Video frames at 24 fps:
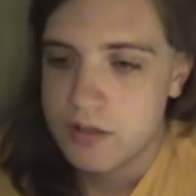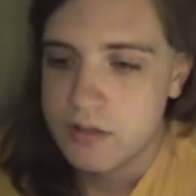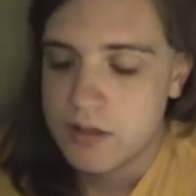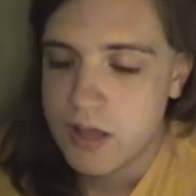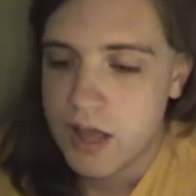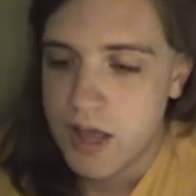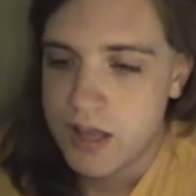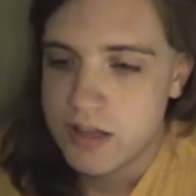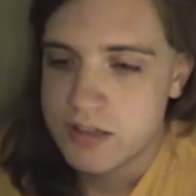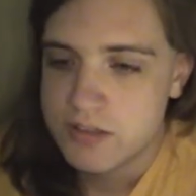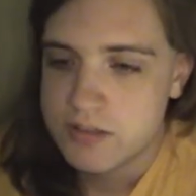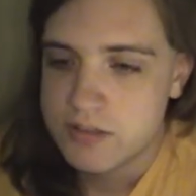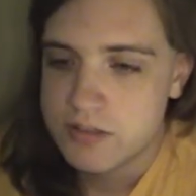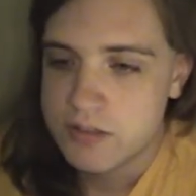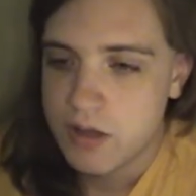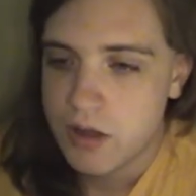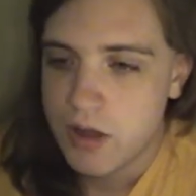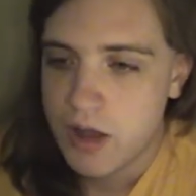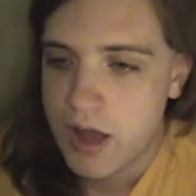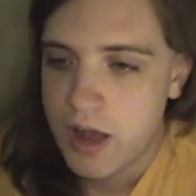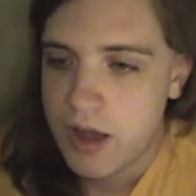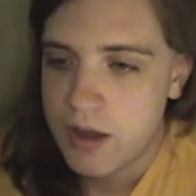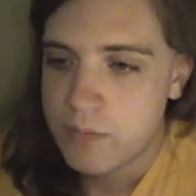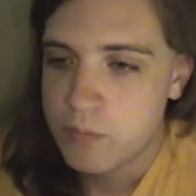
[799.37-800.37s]
And so
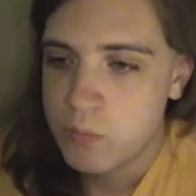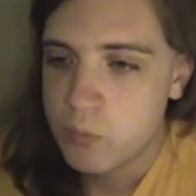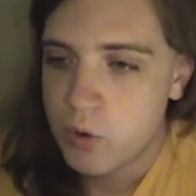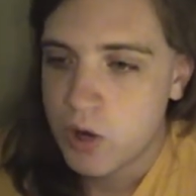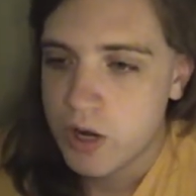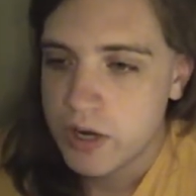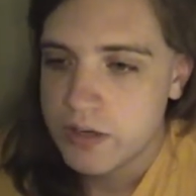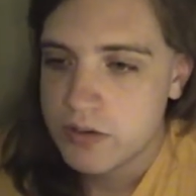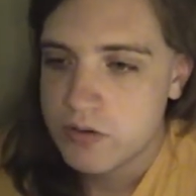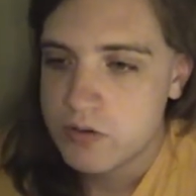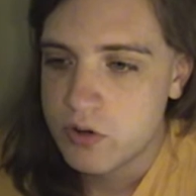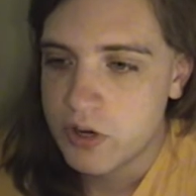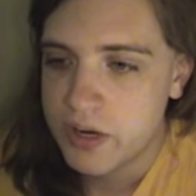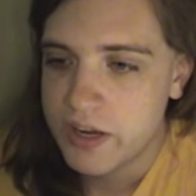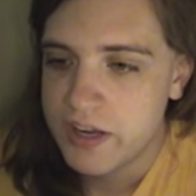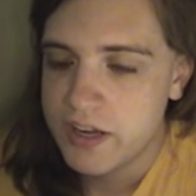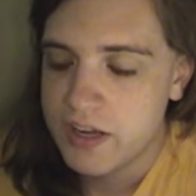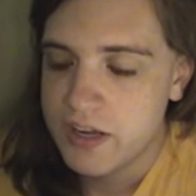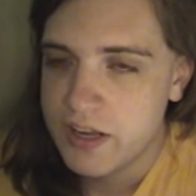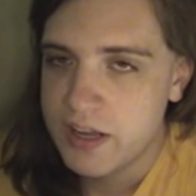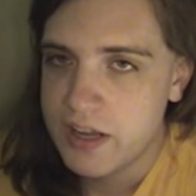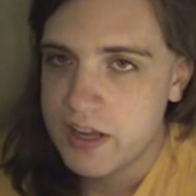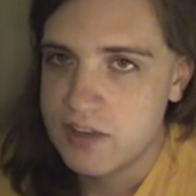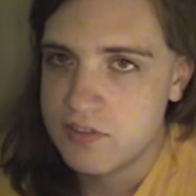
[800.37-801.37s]
I'm
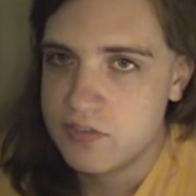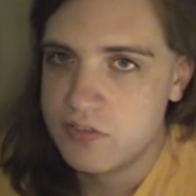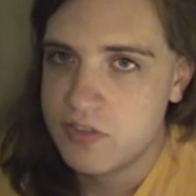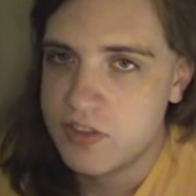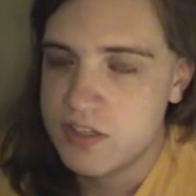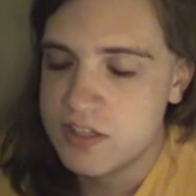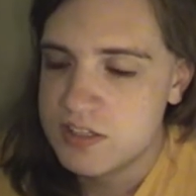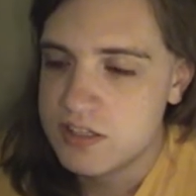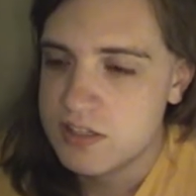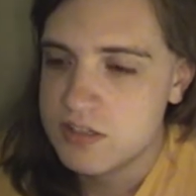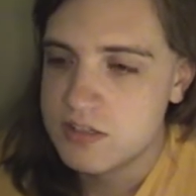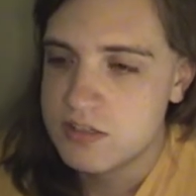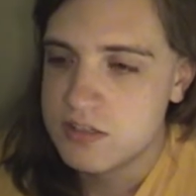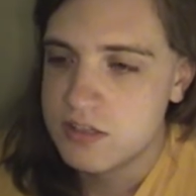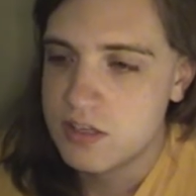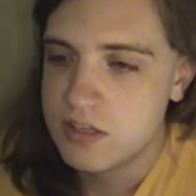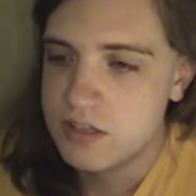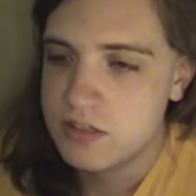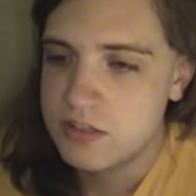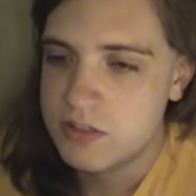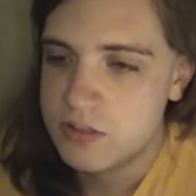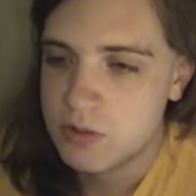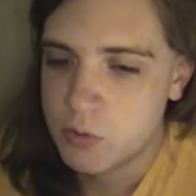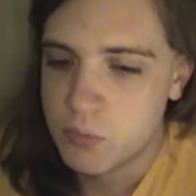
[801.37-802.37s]
wondering if this is
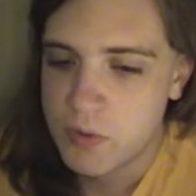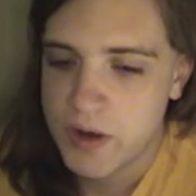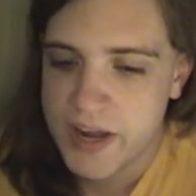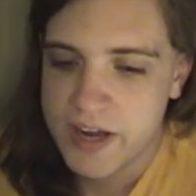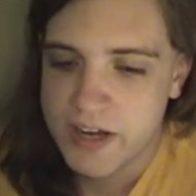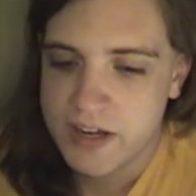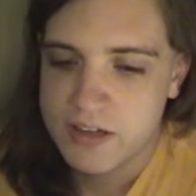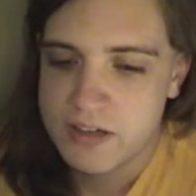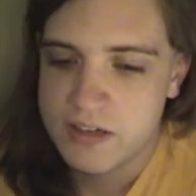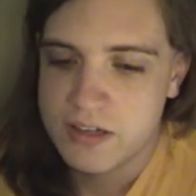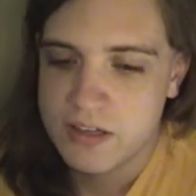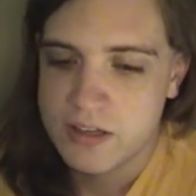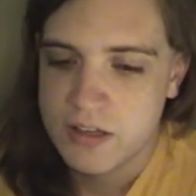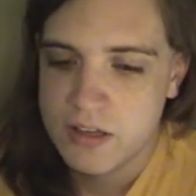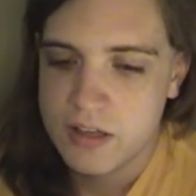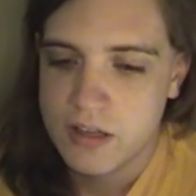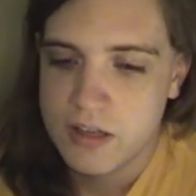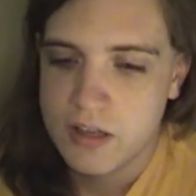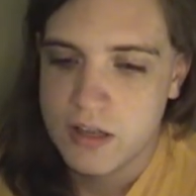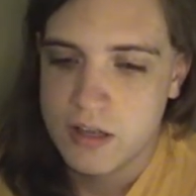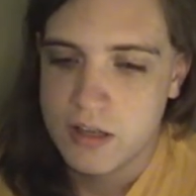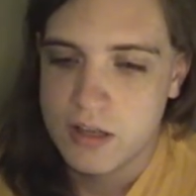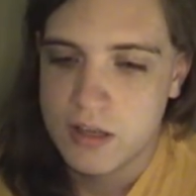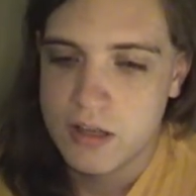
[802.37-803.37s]
a direct
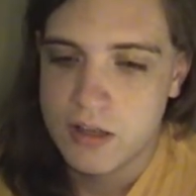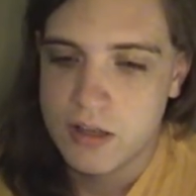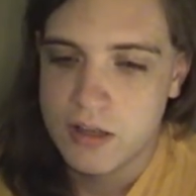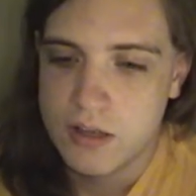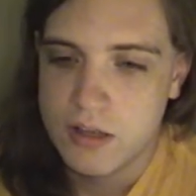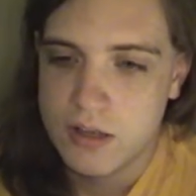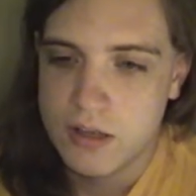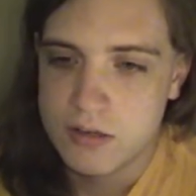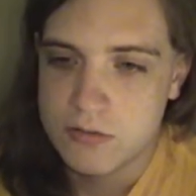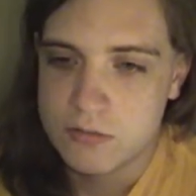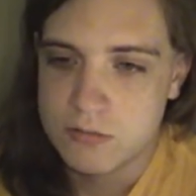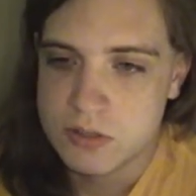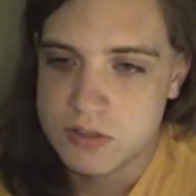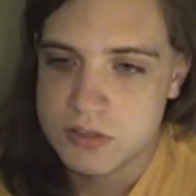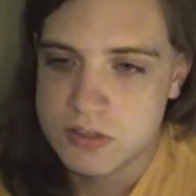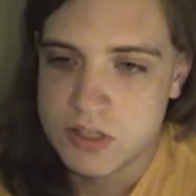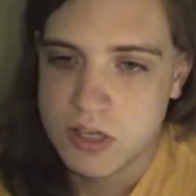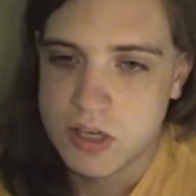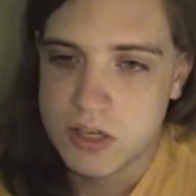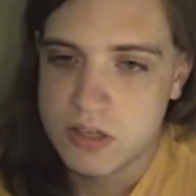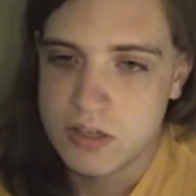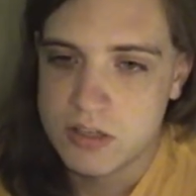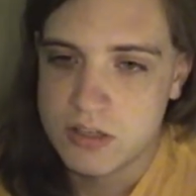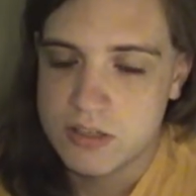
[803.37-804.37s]

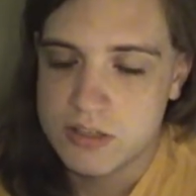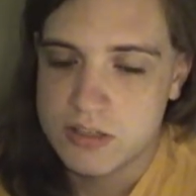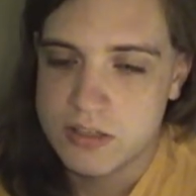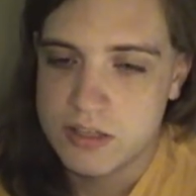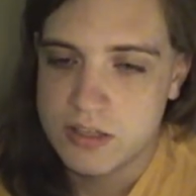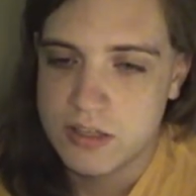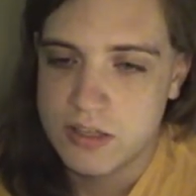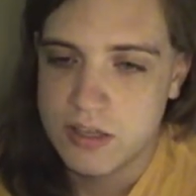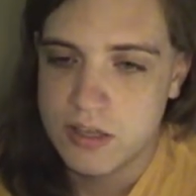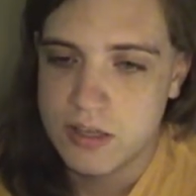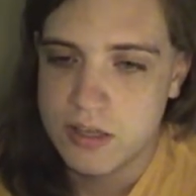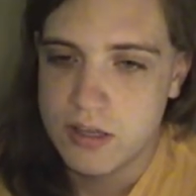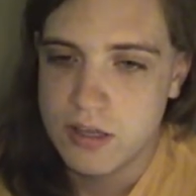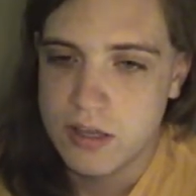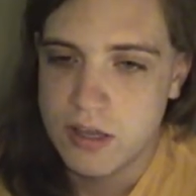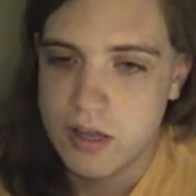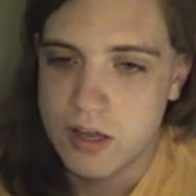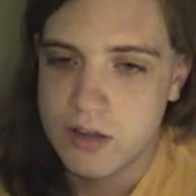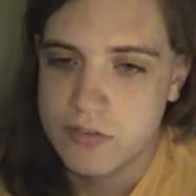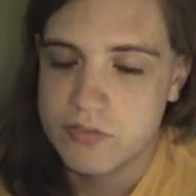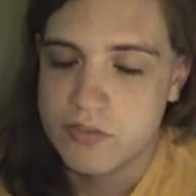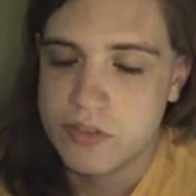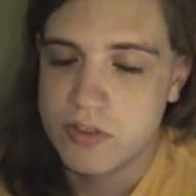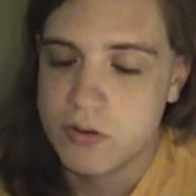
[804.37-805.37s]
result
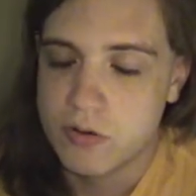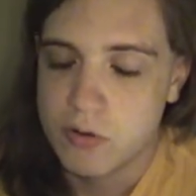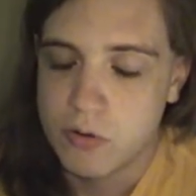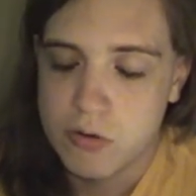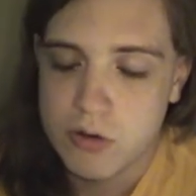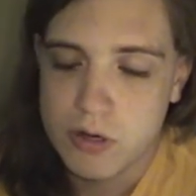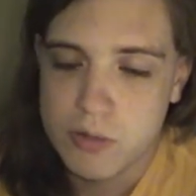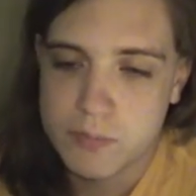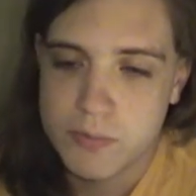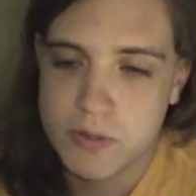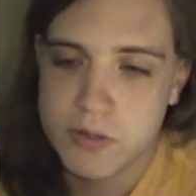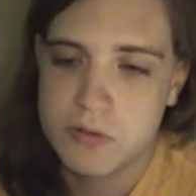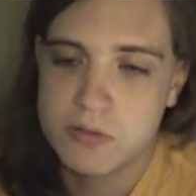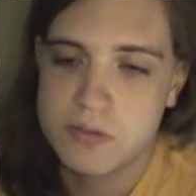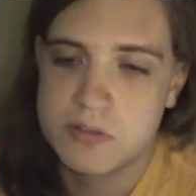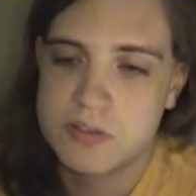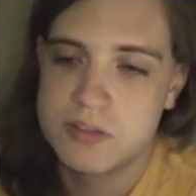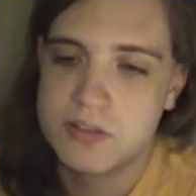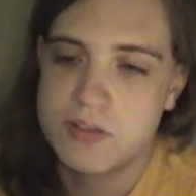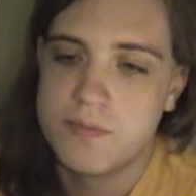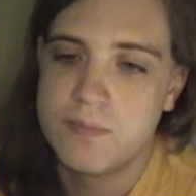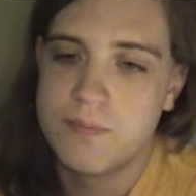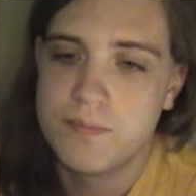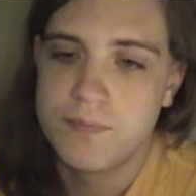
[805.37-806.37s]
of the
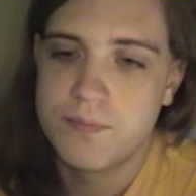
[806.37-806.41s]
hormones.